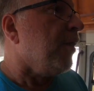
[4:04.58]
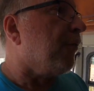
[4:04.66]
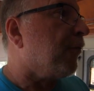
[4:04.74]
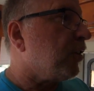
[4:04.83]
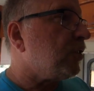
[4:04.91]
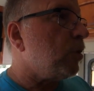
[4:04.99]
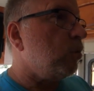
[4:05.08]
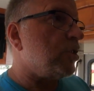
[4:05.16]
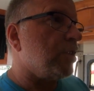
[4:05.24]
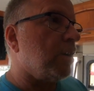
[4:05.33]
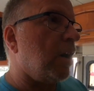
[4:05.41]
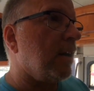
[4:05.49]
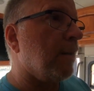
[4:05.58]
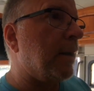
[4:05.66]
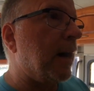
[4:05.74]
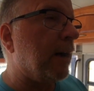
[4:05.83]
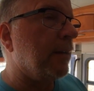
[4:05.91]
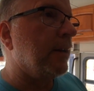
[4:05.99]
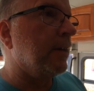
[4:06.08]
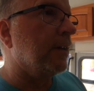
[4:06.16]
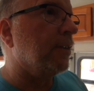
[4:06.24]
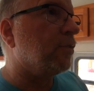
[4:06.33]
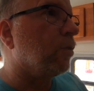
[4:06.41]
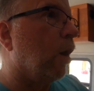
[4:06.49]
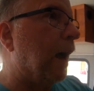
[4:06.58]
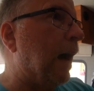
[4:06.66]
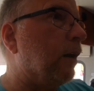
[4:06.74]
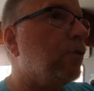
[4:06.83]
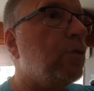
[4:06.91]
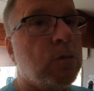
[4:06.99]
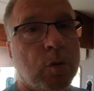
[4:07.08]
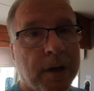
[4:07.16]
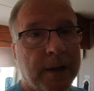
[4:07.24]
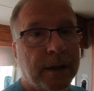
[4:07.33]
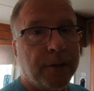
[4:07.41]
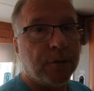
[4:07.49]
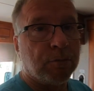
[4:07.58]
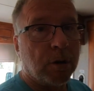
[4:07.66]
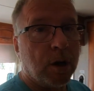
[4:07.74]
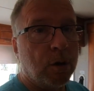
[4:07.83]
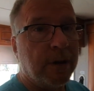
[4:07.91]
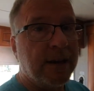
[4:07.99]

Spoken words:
The first thing we should talk about is how soon we're going to hit the road.